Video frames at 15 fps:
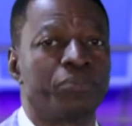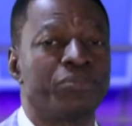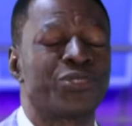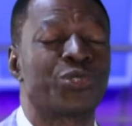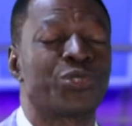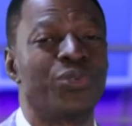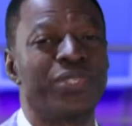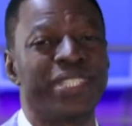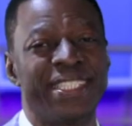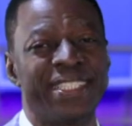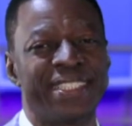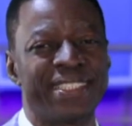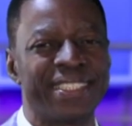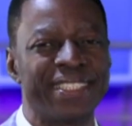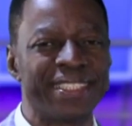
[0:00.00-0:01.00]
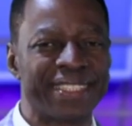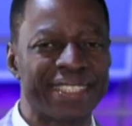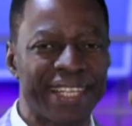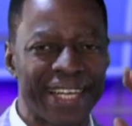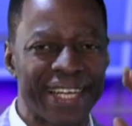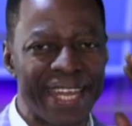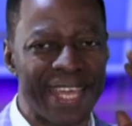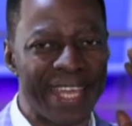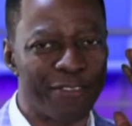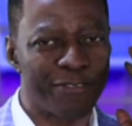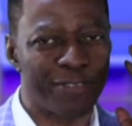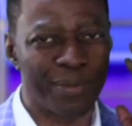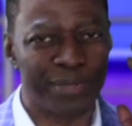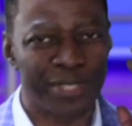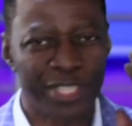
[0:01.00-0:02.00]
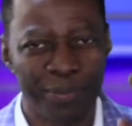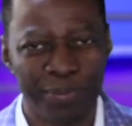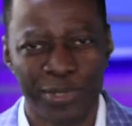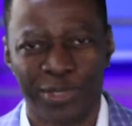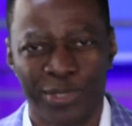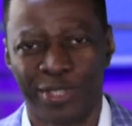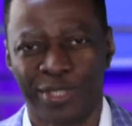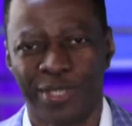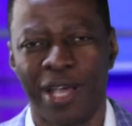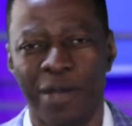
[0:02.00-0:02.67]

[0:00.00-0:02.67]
So it is clear from scriptures.